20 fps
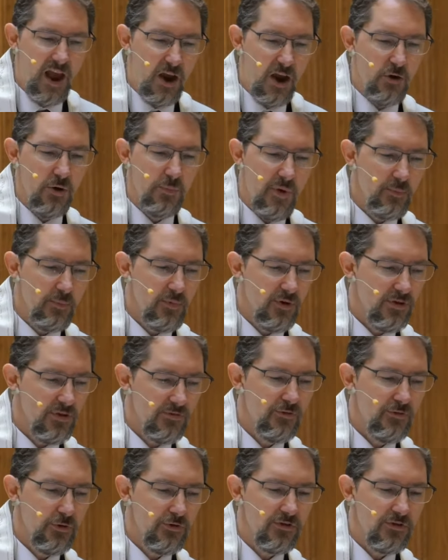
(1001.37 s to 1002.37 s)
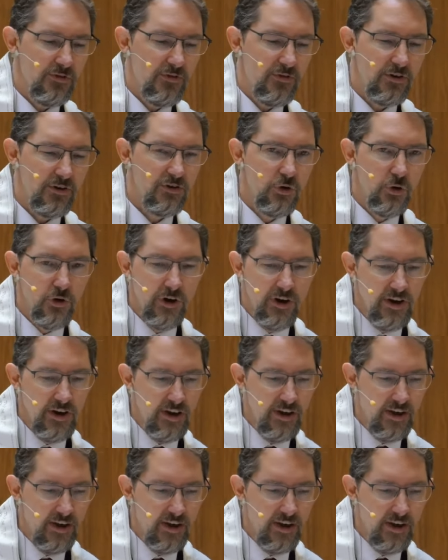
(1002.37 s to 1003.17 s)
I remember the first of our Torah